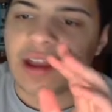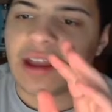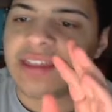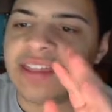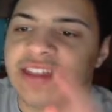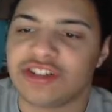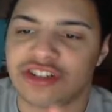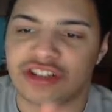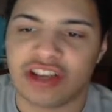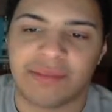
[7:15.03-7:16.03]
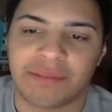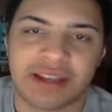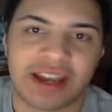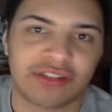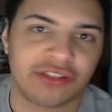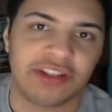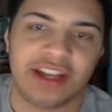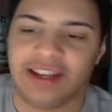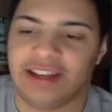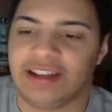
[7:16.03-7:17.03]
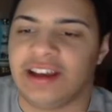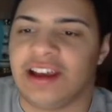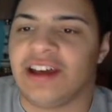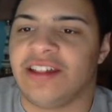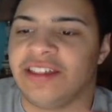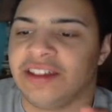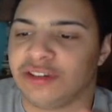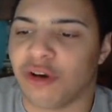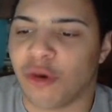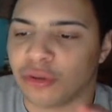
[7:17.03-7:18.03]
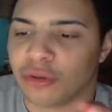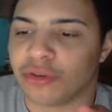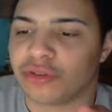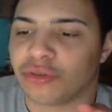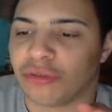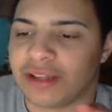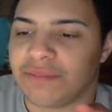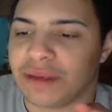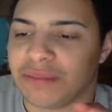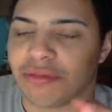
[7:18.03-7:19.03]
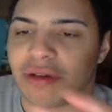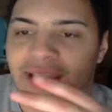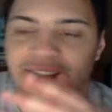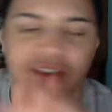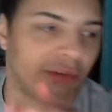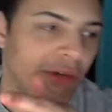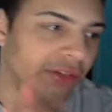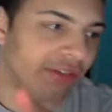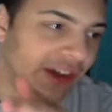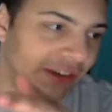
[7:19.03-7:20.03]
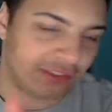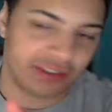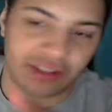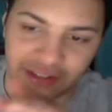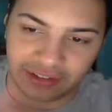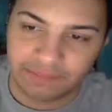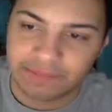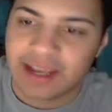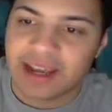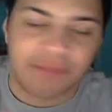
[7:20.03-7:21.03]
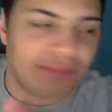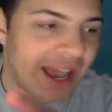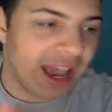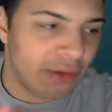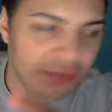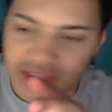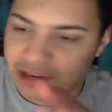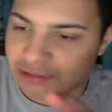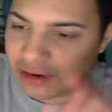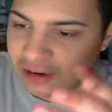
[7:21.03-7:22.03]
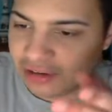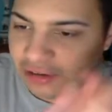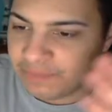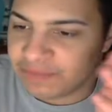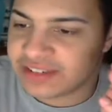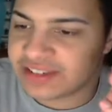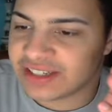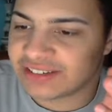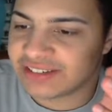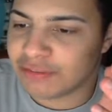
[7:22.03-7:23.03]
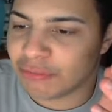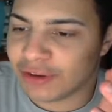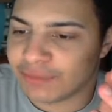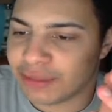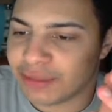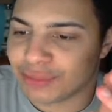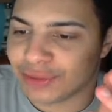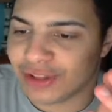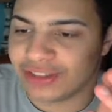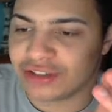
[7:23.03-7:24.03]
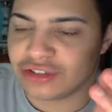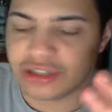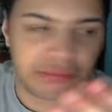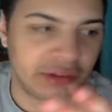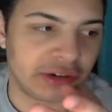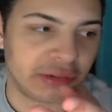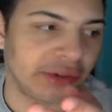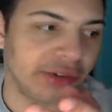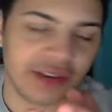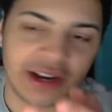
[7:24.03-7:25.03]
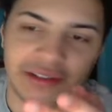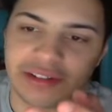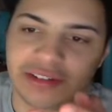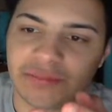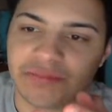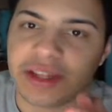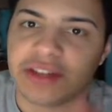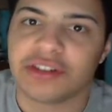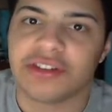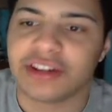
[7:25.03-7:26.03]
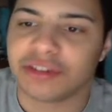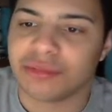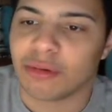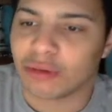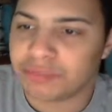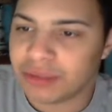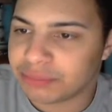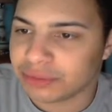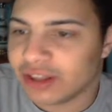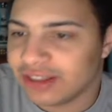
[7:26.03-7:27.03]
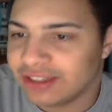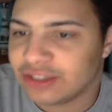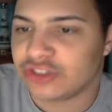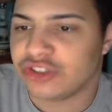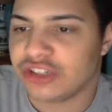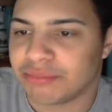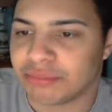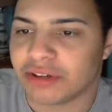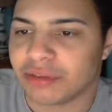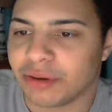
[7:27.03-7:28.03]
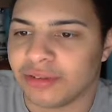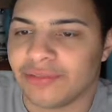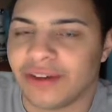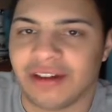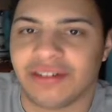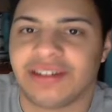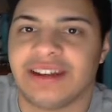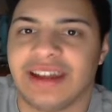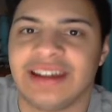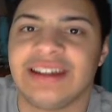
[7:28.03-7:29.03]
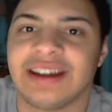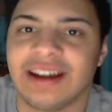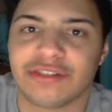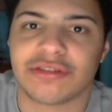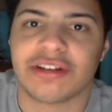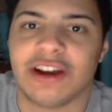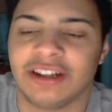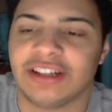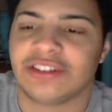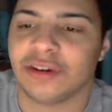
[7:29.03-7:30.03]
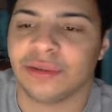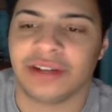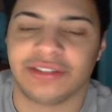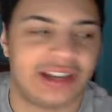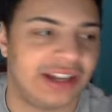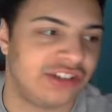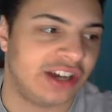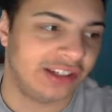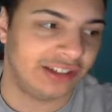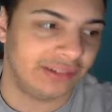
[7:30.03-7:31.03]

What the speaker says: this ship yesterday, the total was 20 people had the coronavirus on here. Now there are 61 people on this ship with coronavirus. So there's more people on this ship with coronavirus than any country on its own outside China.